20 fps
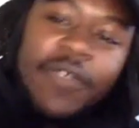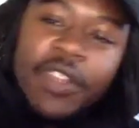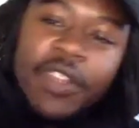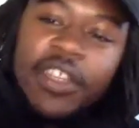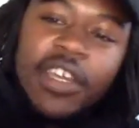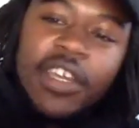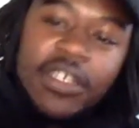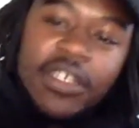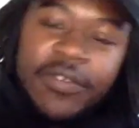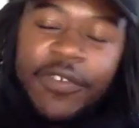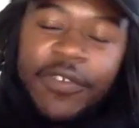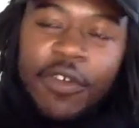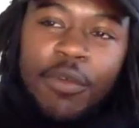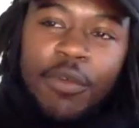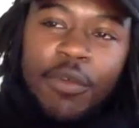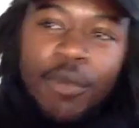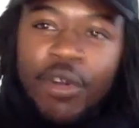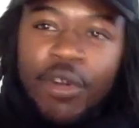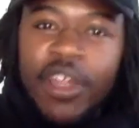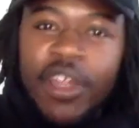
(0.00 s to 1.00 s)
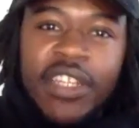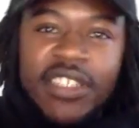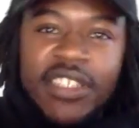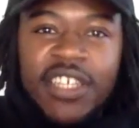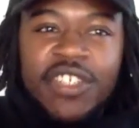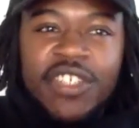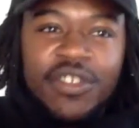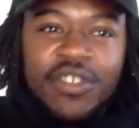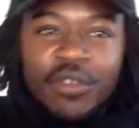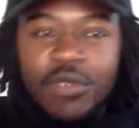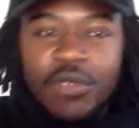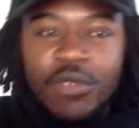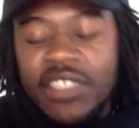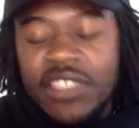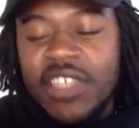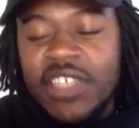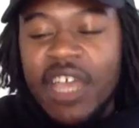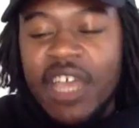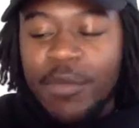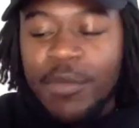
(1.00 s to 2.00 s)
does feel more intentional this
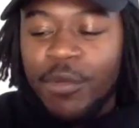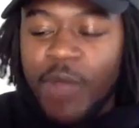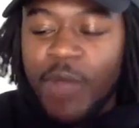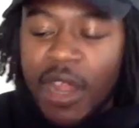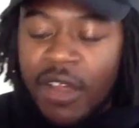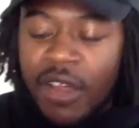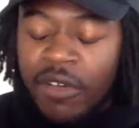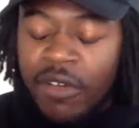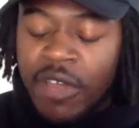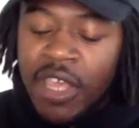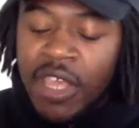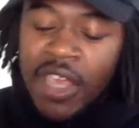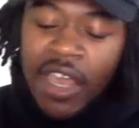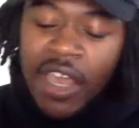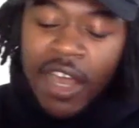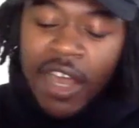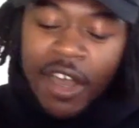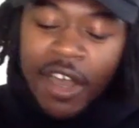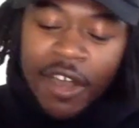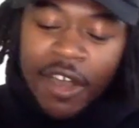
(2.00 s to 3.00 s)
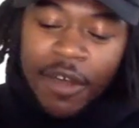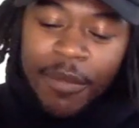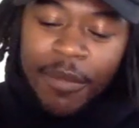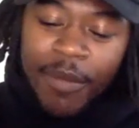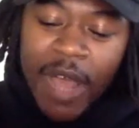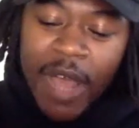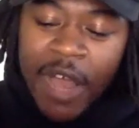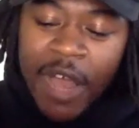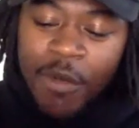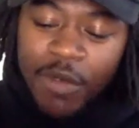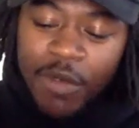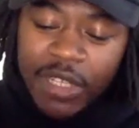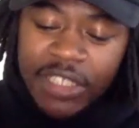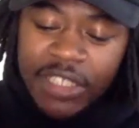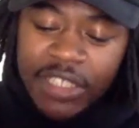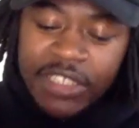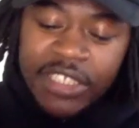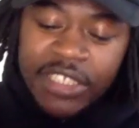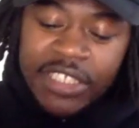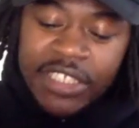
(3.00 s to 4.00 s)
time around. I want to
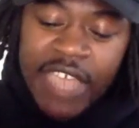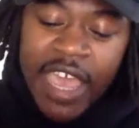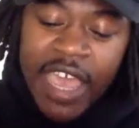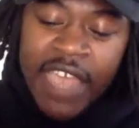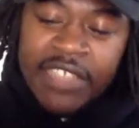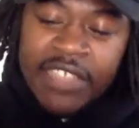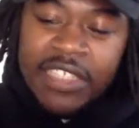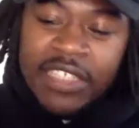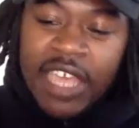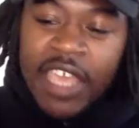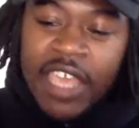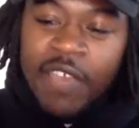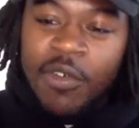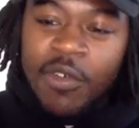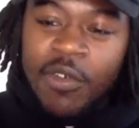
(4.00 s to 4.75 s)
just ask, like,